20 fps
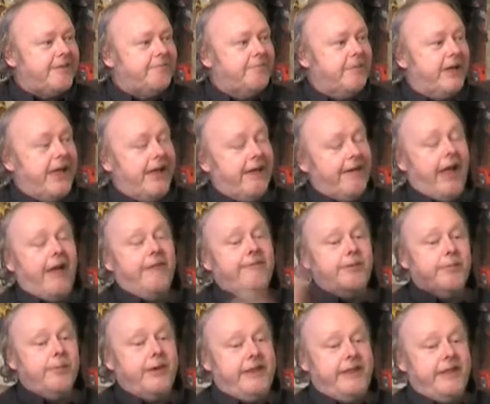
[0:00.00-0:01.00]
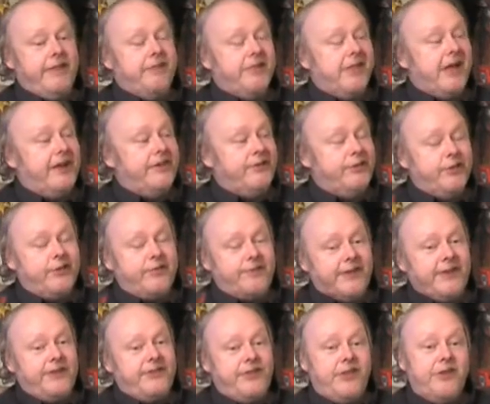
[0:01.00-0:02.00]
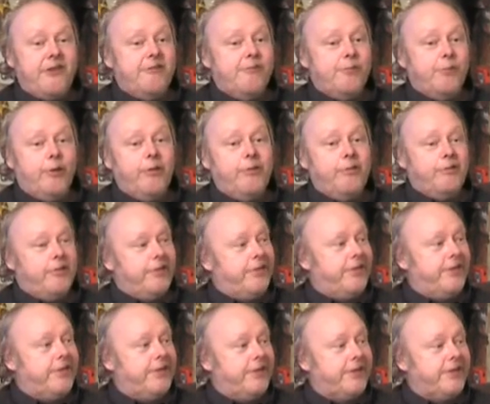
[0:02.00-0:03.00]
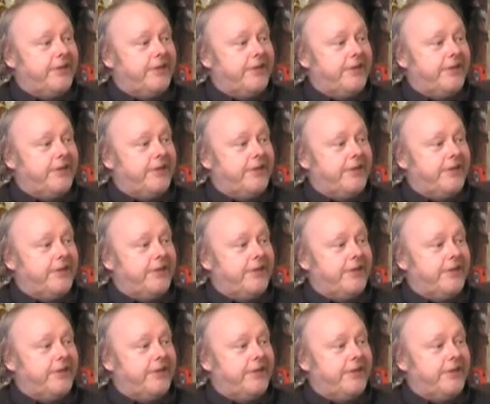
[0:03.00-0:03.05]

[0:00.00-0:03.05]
but everybody did that just for 2 months.